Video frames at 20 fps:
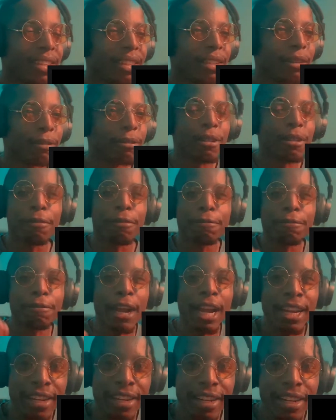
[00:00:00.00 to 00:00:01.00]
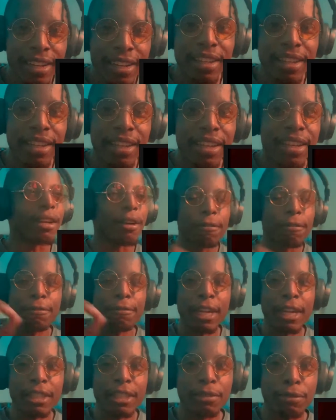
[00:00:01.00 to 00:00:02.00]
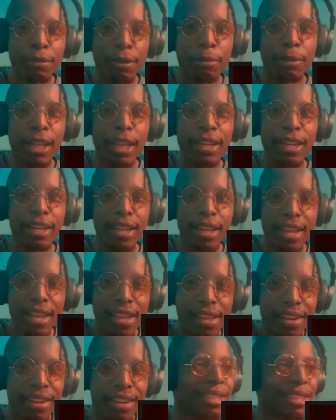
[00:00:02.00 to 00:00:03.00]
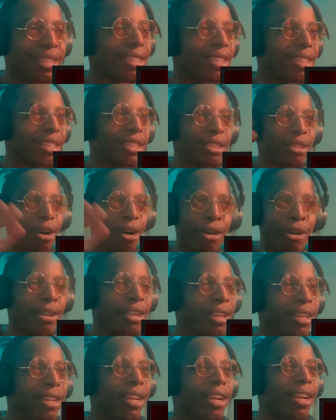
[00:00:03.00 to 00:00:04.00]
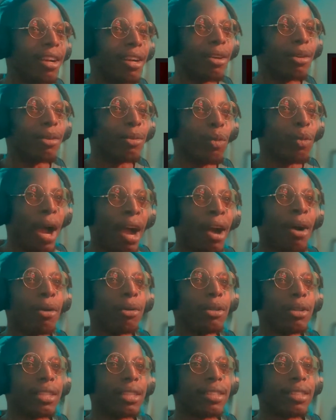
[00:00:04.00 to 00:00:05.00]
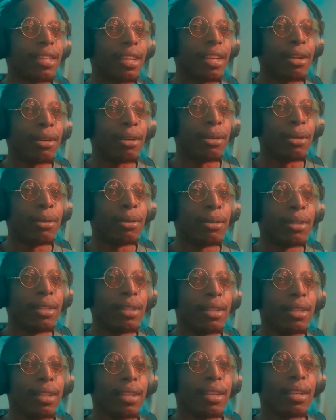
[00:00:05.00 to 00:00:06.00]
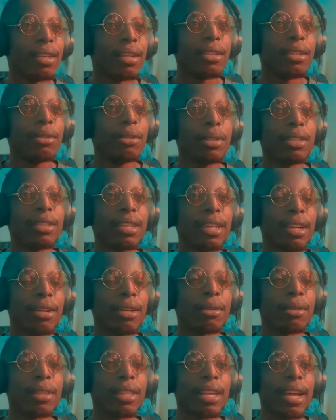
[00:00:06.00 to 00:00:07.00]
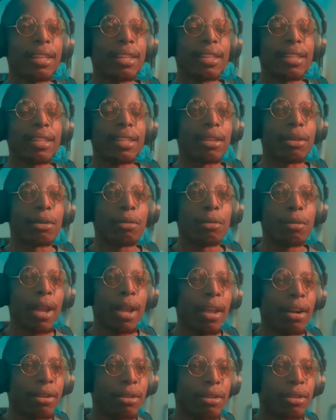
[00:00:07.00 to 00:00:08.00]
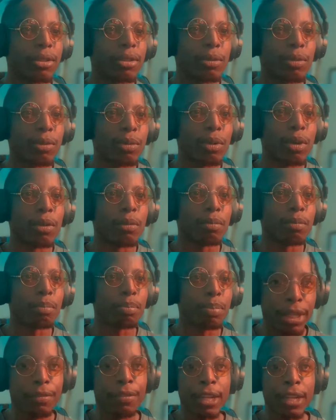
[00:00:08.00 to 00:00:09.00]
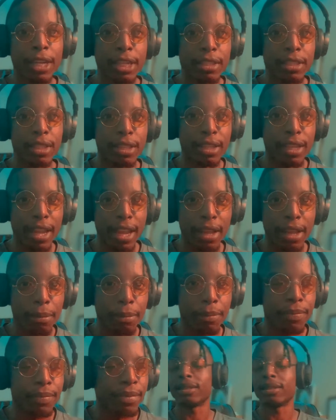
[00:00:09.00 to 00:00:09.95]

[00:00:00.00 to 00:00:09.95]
The the fighting, the effects from getting hit, it's it's all in there. Wow, you could tell you could tell that the creators were big fans of the game.